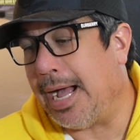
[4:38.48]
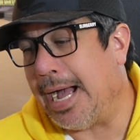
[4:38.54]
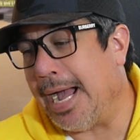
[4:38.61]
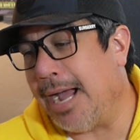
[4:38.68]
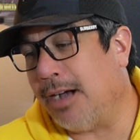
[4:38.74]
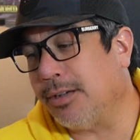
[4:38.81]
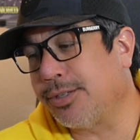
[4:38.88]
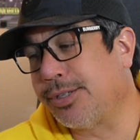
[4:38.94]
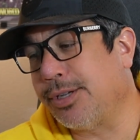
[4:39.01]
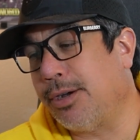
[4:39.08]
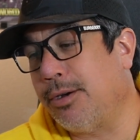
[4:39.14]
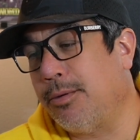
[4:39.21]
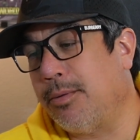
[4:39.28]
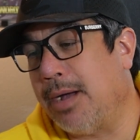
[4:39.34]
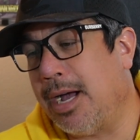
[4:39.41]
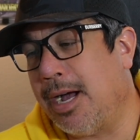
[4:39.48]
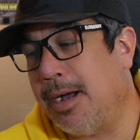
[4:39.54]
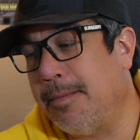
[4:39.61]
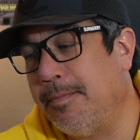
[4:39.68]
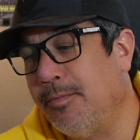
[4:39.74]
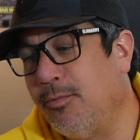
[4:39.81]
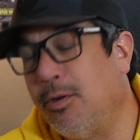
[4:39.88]
I also
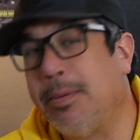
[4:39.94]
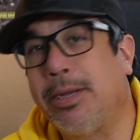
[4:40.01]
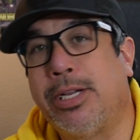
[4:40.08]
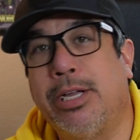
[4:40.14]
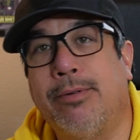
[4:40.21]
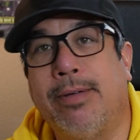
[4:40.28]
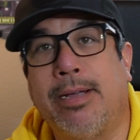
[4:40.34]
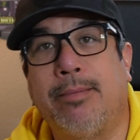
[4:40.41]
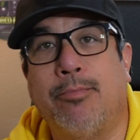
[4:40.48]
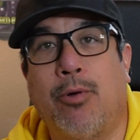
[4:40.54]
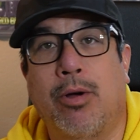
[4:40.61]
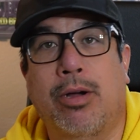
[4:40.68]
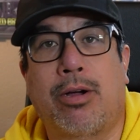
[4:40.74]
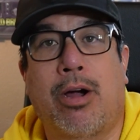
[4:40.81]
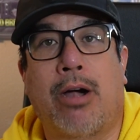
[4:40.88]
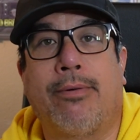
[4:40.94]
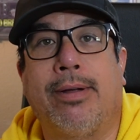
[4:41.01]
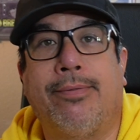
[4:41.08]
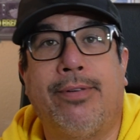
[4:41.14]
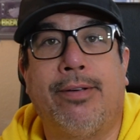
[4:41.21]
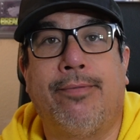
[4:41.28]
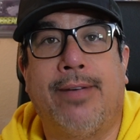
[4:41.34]
will be doing more car
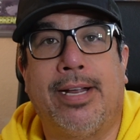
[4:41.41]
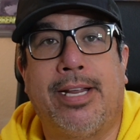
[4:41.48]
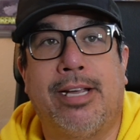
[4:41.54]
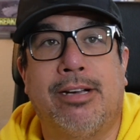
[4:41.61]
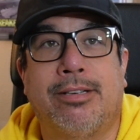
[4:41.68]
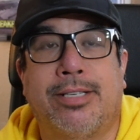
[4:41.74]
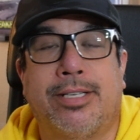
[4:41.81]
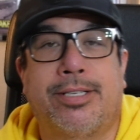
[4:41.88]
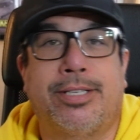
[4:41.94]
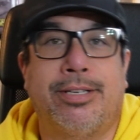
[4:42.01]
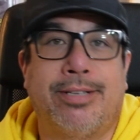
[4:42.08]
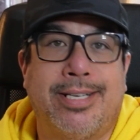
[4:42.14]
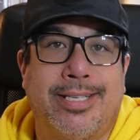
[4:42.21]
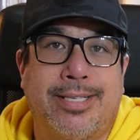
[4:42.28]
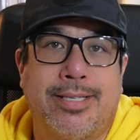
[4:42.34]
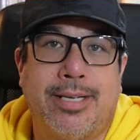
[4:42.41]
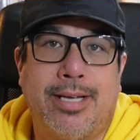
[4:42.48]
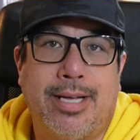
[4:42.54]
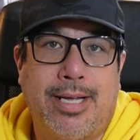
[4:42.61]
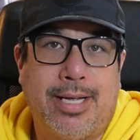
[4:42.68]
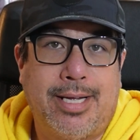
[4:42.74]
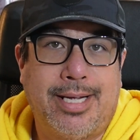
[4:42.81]
review videos as soon as
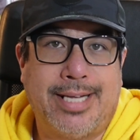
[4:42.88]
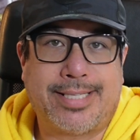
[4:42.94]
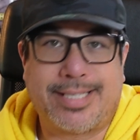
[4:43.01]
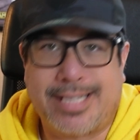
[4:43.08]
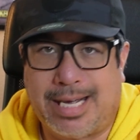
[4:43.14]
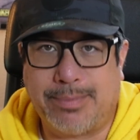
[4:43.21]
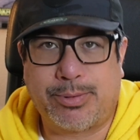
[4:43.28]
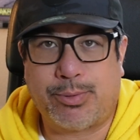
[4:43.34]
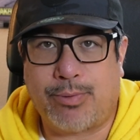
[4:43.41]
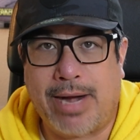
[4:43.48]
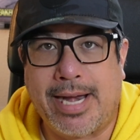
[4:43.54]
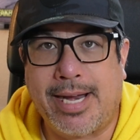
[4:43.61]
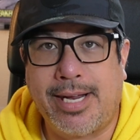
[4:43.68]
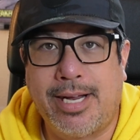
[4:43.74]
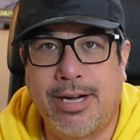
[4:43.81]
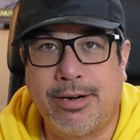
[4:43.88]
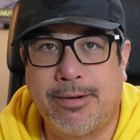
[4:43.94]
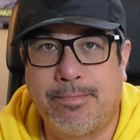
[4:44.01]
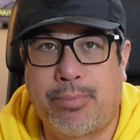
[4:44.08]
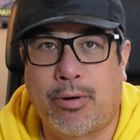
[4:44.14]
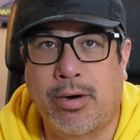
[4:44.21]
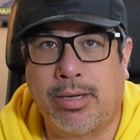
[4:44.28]
it stops raining here
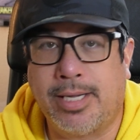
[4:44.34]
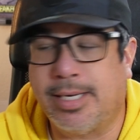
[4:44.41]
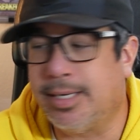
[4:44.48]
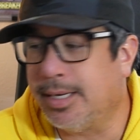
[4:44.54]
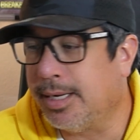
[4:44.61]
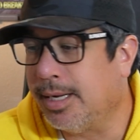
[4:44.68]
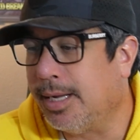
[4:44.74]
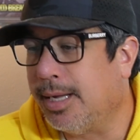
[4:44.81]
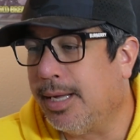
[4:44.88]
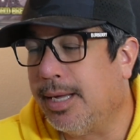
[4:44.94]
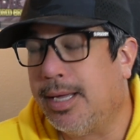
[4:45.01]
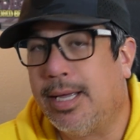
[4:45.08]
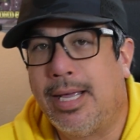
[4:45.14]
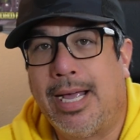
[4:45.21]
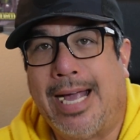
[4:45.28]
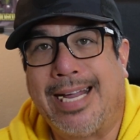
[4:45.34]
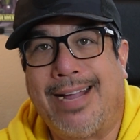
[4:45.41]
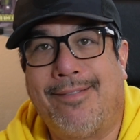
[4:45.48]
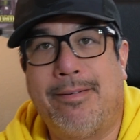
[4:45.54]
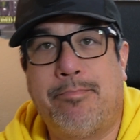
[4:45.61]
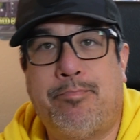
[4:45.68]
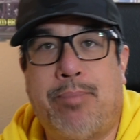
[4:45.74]
in Portland. I
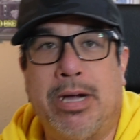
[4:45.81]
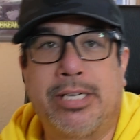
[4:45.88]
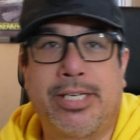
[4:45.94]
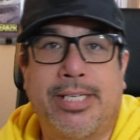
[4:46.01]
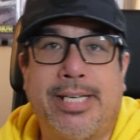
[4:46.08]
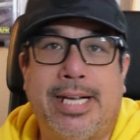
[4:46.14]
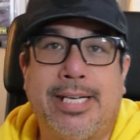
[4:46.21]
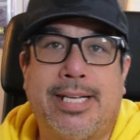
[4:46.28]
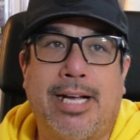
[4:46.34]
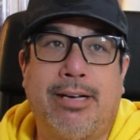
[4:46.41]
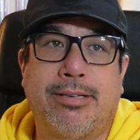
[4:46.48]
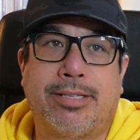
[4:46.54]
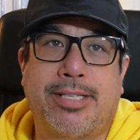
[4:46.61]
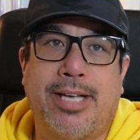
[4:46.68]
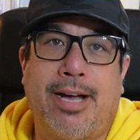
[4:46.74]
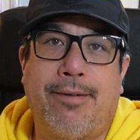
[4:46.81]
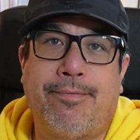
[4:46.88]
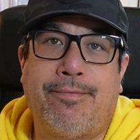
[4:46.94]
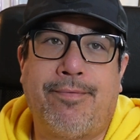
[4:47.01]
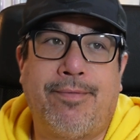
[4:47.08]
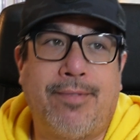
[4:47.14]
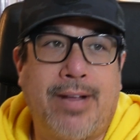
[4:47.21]
have a bunch of detail
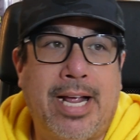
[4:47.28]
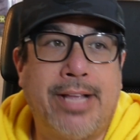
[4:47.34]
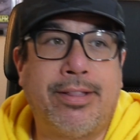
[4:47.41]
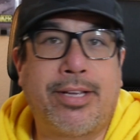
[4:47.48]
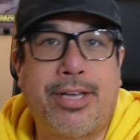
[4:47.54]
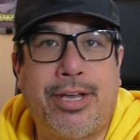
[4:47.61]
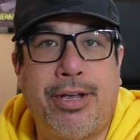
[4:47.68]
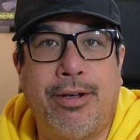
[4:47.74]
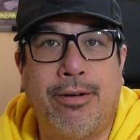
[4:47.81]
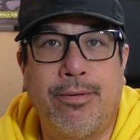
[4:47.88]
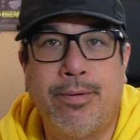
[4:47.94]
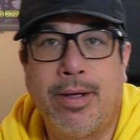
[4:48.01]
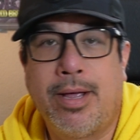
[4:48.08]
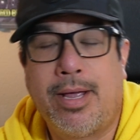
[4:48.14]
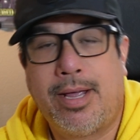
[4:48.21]
stuff in the queue